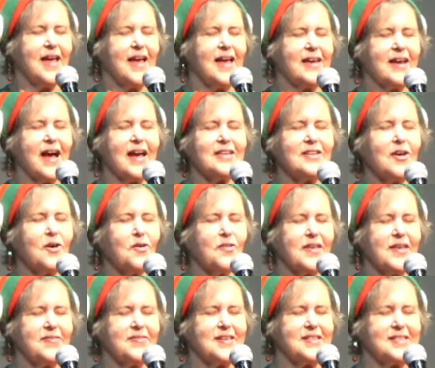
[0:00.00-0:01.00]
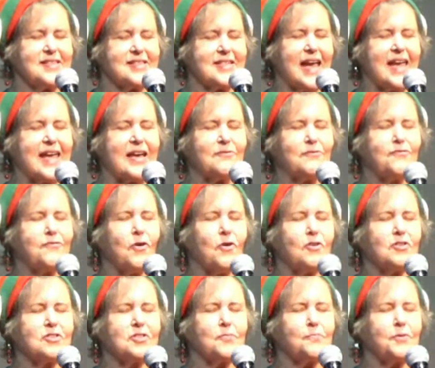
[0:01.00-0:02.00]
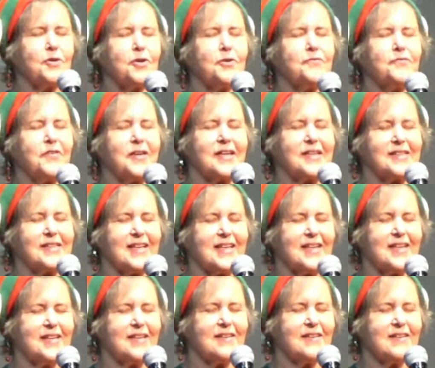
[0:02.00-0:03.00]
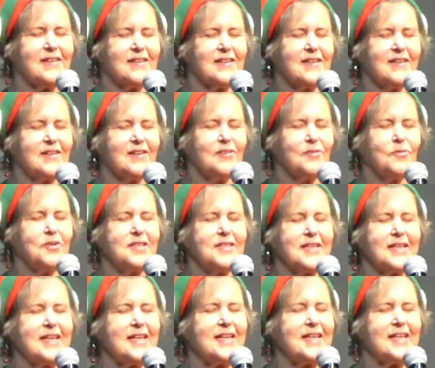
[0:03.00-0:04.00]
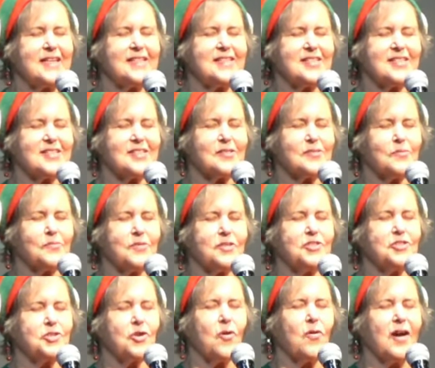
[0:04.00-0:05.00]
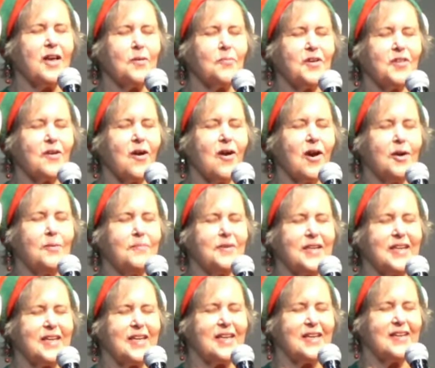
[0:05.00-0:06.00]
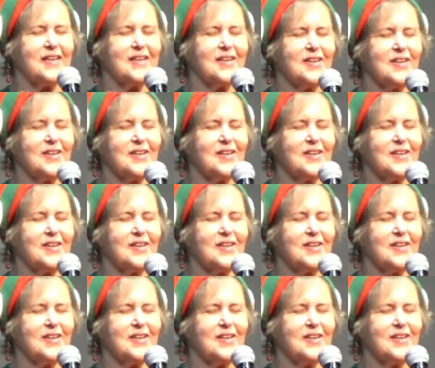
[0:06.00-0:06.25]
And I know that this day unfolds perfectly, with ease, with joy, with harmony,